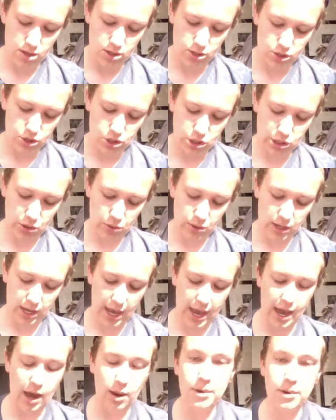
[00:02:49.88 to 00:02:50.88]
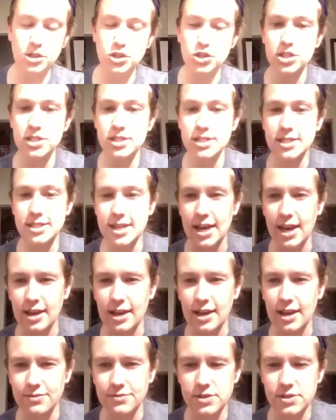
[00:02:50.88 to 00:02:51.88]
showing how much she
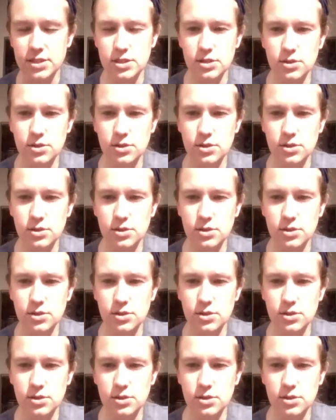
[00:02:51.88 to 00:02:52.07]
saved.